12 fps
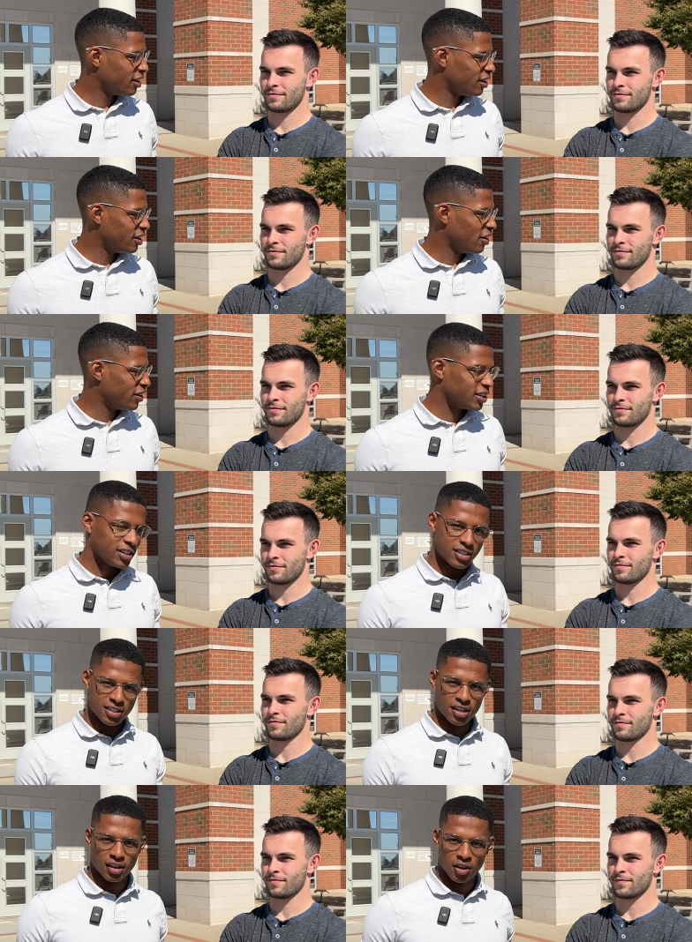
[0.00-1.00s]
Speaker 1: you know, I think
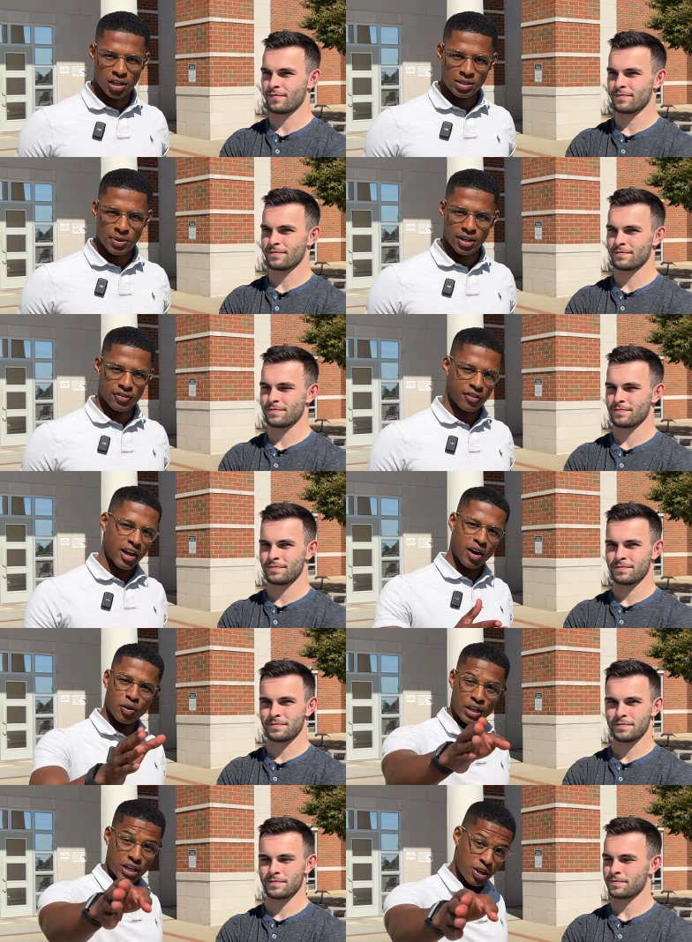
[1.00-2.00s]
this is a good learning experience for not
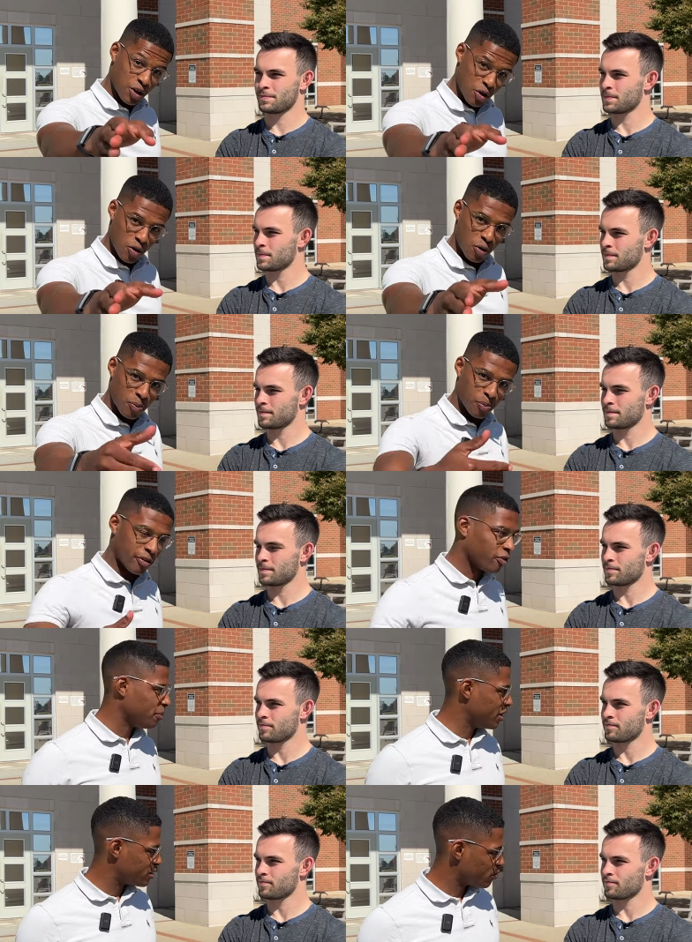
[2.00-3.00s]
only you, but for
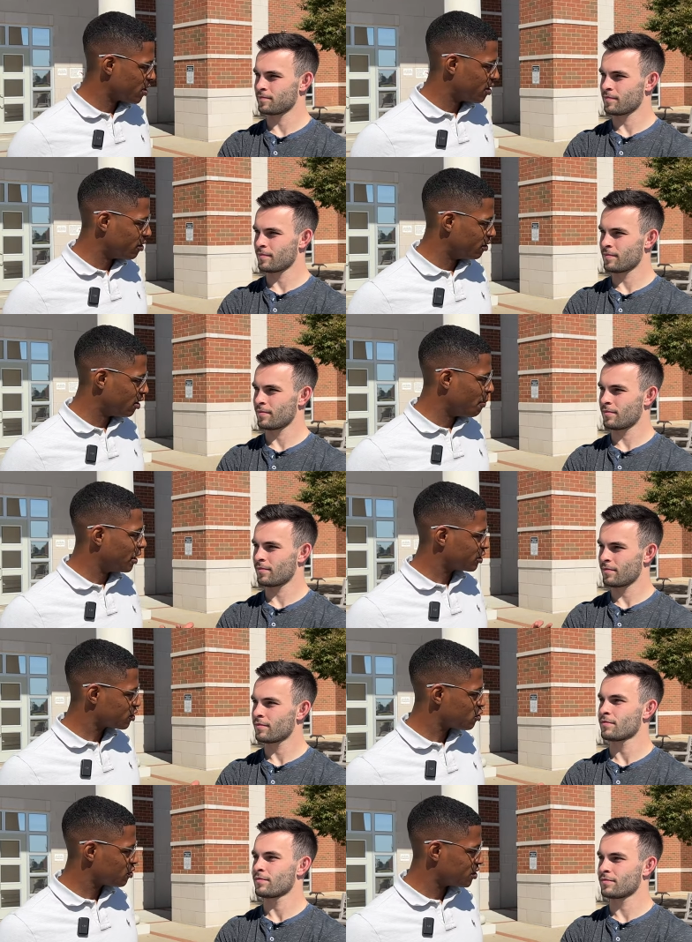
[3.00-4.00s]
me as well about
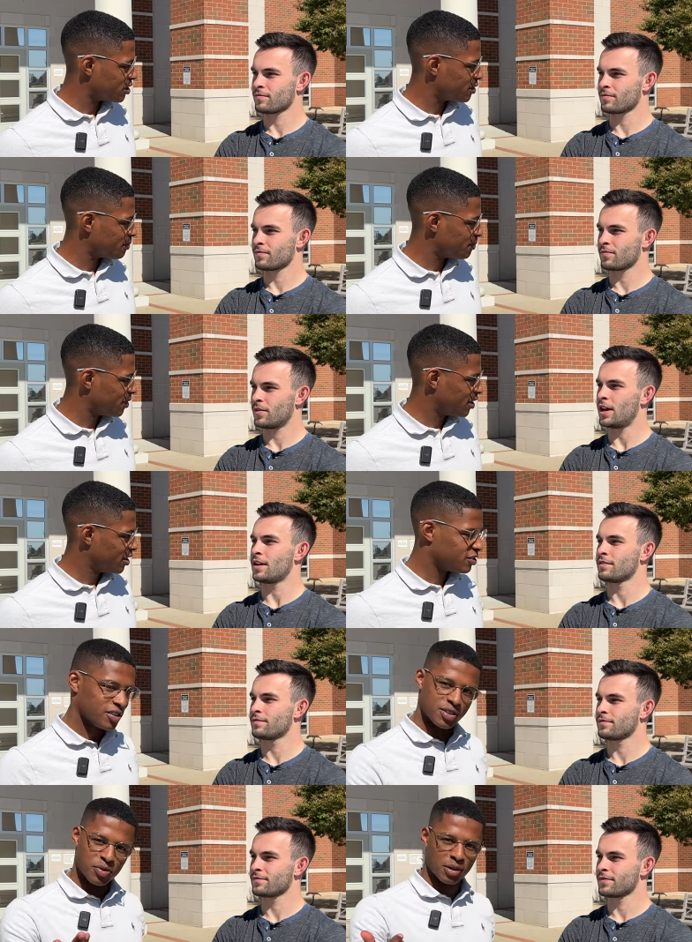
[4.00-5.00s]
the school system. Yeah.
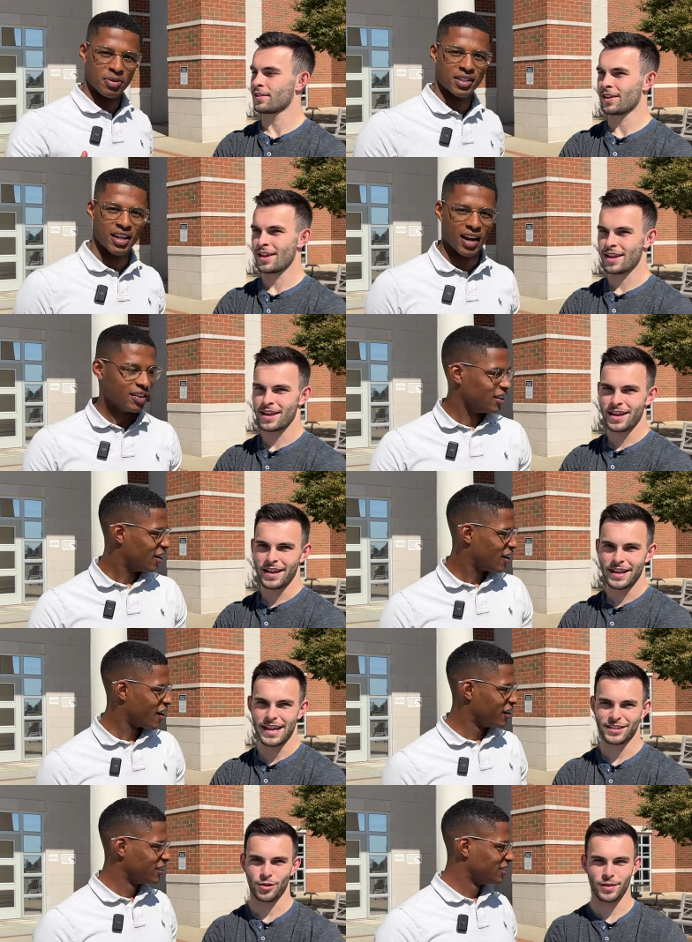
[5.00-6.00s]
So I just wanted to put that out there.
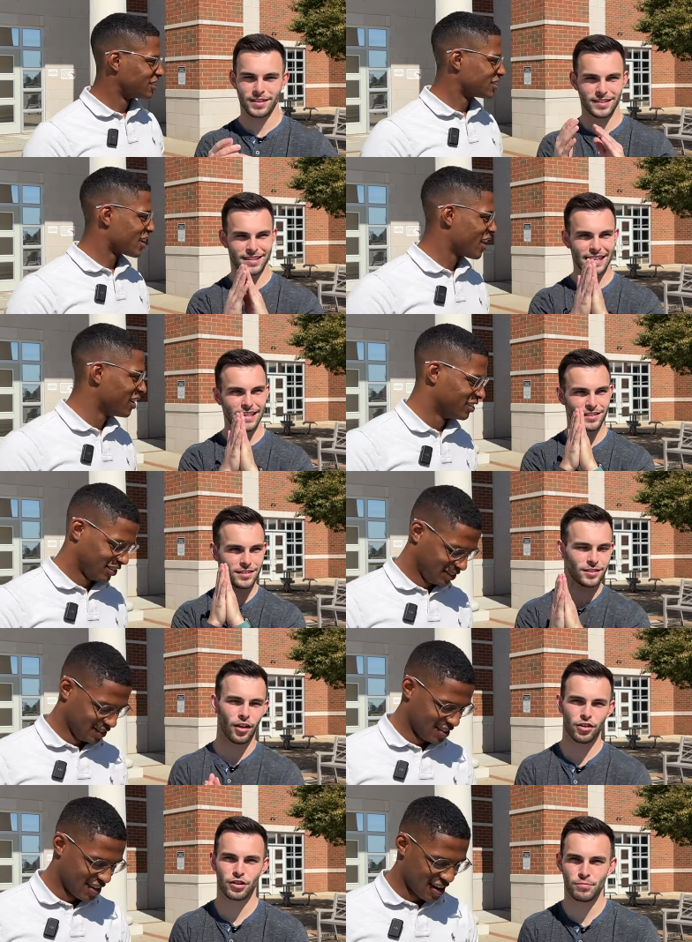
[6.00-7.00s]
Speaker 2: Yeah, so this is the
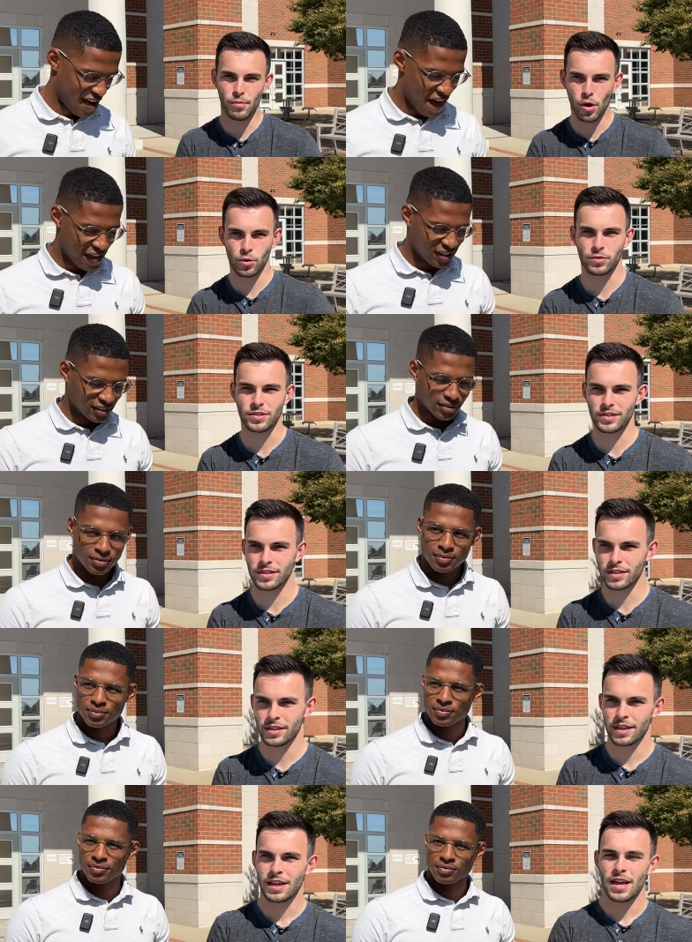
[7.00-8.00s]
southernmost
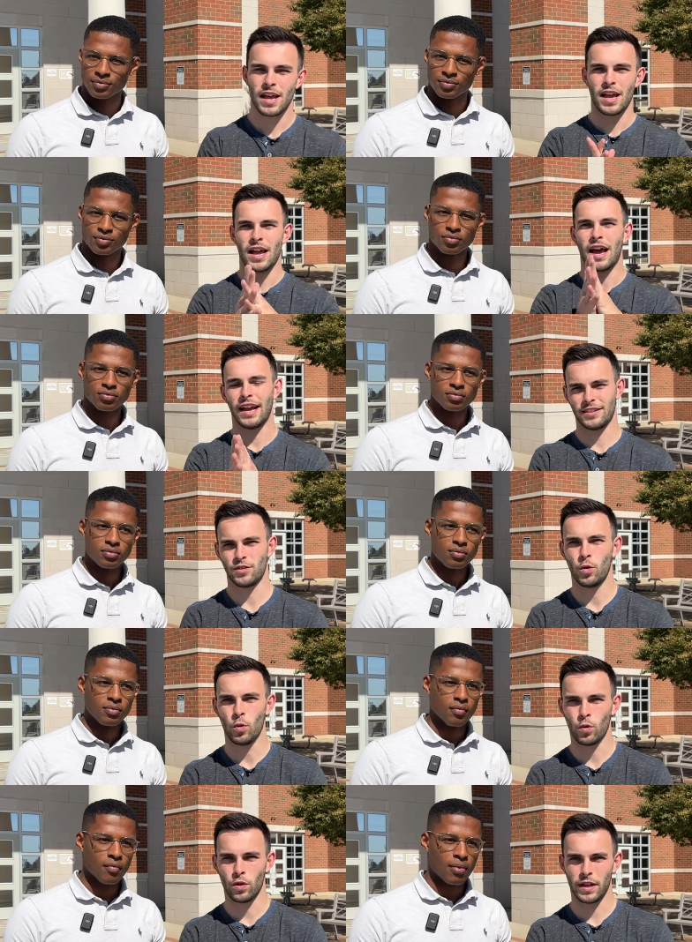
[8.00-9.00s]
high
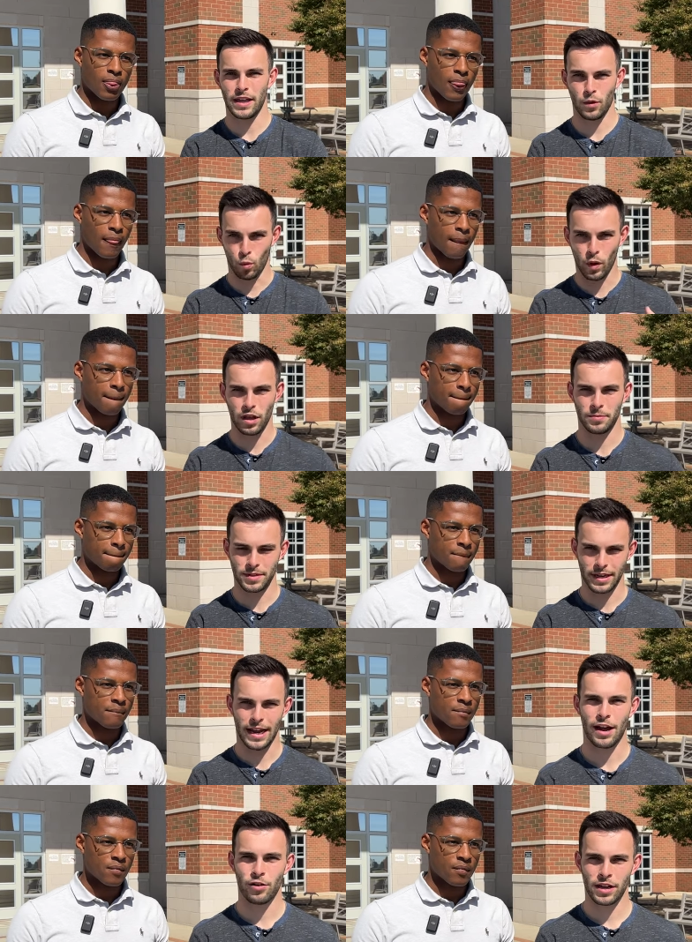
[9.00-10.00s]
school in Williamson
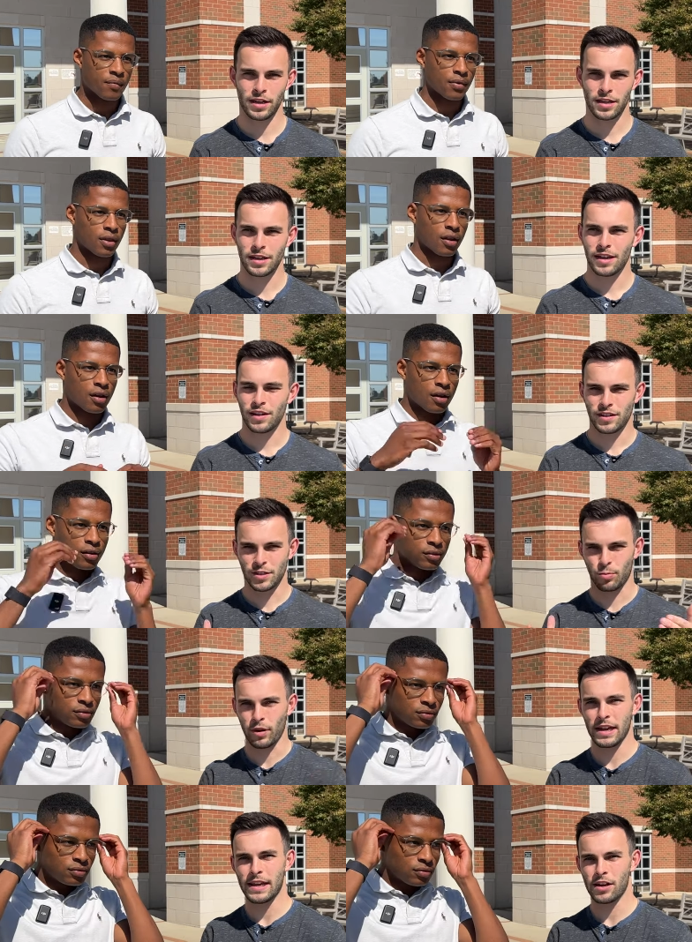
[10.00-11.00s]
County.
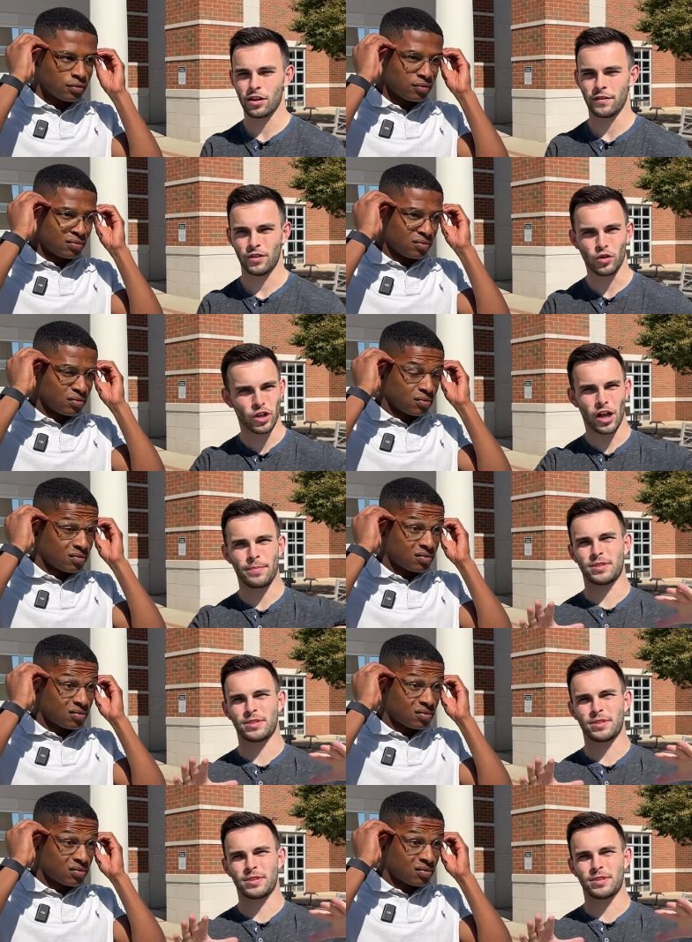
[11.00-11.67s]
Spring Hill, if you look up